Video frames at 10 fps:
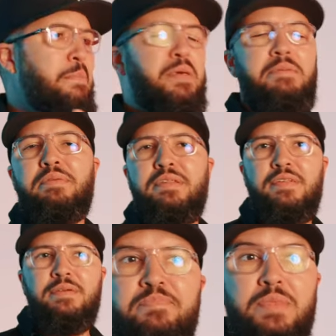being
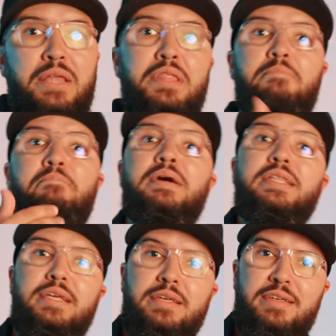busy i think
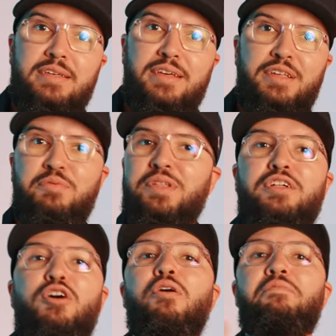money is one of
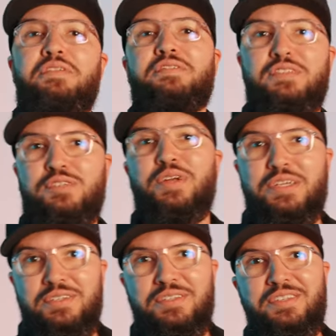the obvious
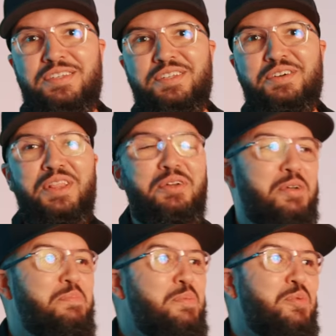distractions you know a lot
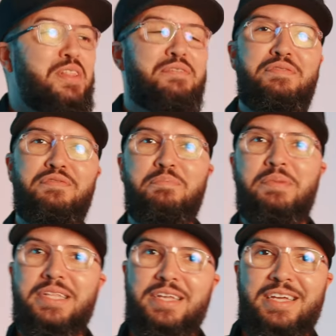of people are living for
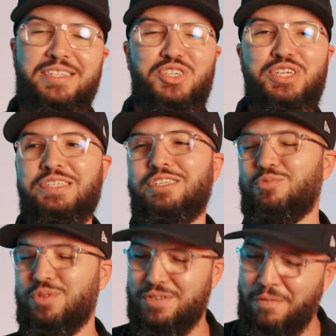money and jesus
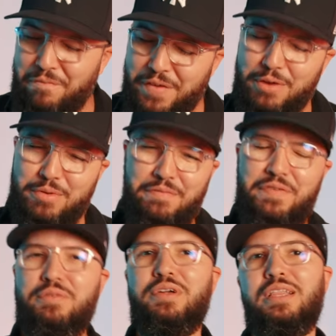was very
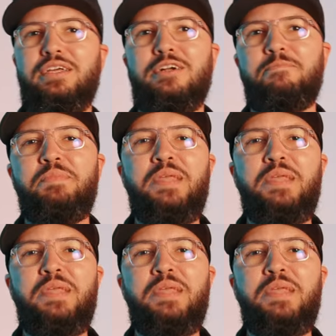very clear